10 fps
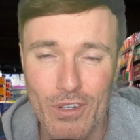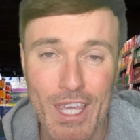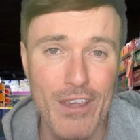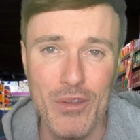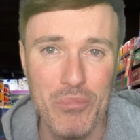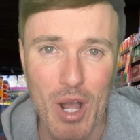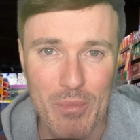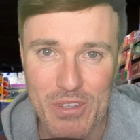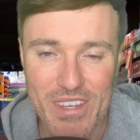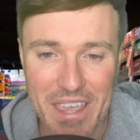teething
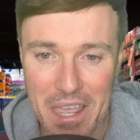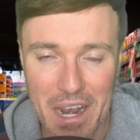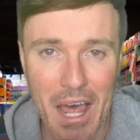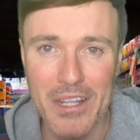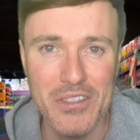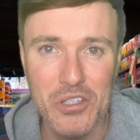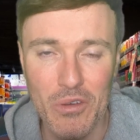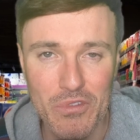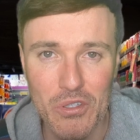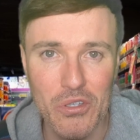problems, say, and adding
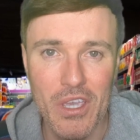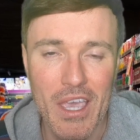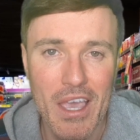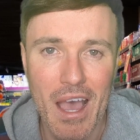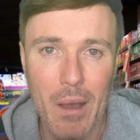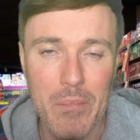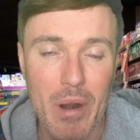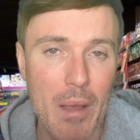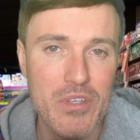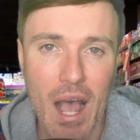stuff to
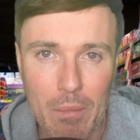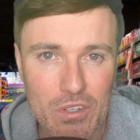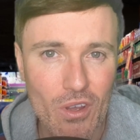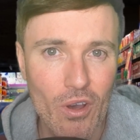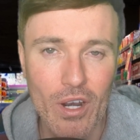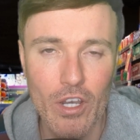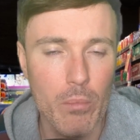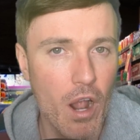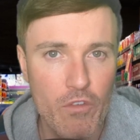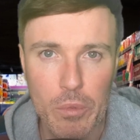perhaps Amazon and your
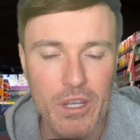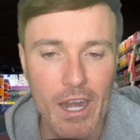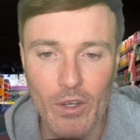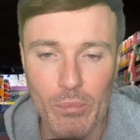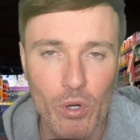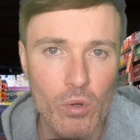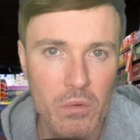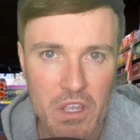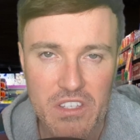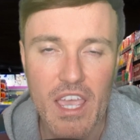Profit Protector Pro,
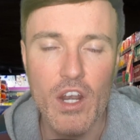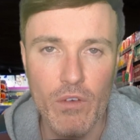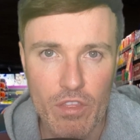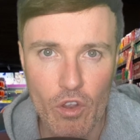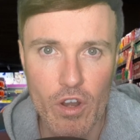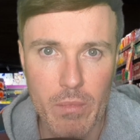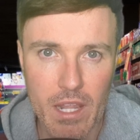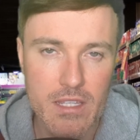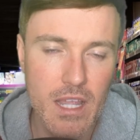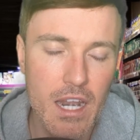say another 30
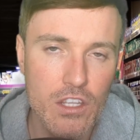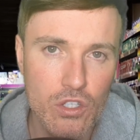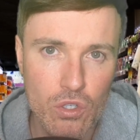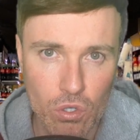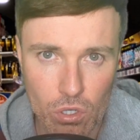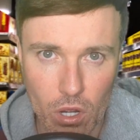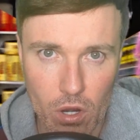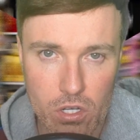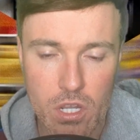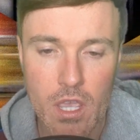minutes. That is 2 hours